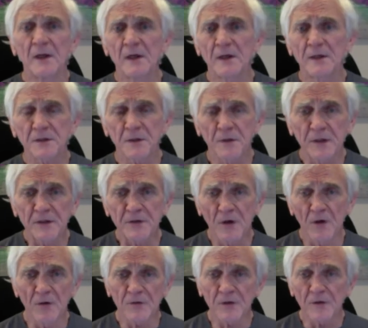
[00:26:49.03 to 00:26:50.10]
Mm-hmm. So each
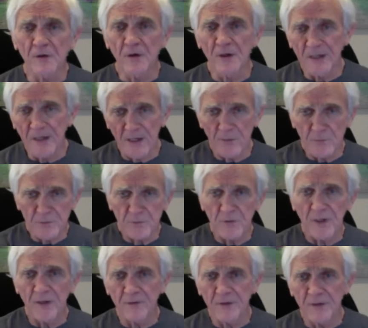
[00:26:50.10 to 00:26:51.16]
culture and language will
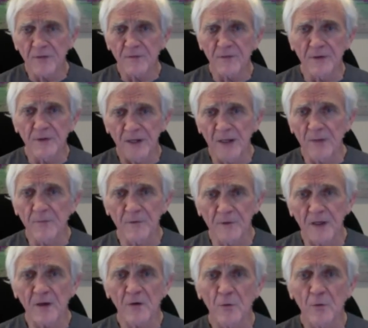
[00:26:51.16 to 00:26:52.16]
have a different name for that.